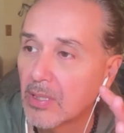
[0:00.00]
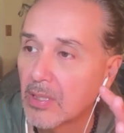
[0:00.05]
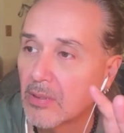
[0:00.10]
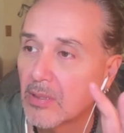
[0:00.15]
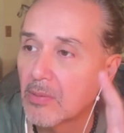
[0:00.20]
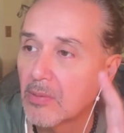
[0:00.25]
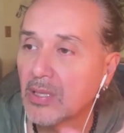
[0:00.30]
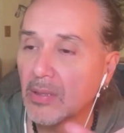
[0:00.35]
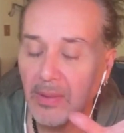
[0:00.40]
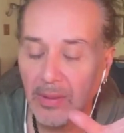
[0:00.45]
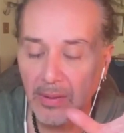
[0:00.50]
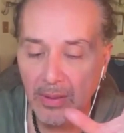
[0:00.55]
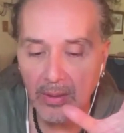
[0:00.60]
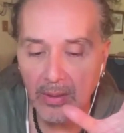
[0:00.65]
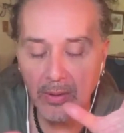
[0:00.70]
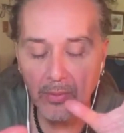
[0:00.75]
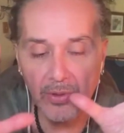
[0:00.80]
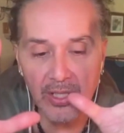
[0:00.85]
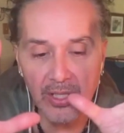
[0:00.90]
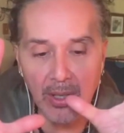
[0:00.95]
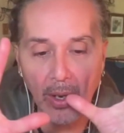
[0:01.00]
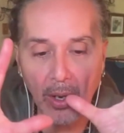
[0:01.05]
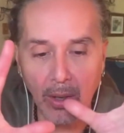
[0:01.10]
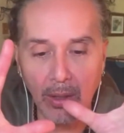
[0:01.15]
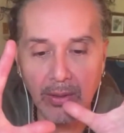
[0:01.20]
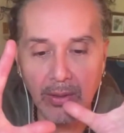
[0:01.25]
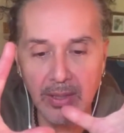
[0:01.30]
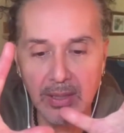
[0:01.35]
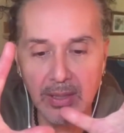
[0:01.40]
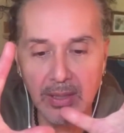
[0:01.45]
There was
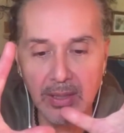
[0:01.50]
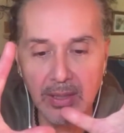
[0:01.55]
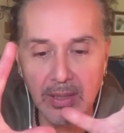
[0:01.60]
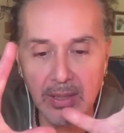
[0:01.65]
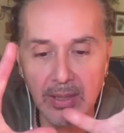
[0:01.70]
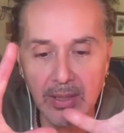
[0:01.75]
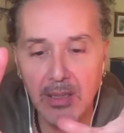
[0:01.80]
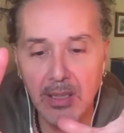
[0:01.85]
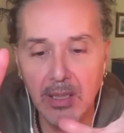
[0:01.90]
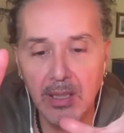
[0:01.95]
all this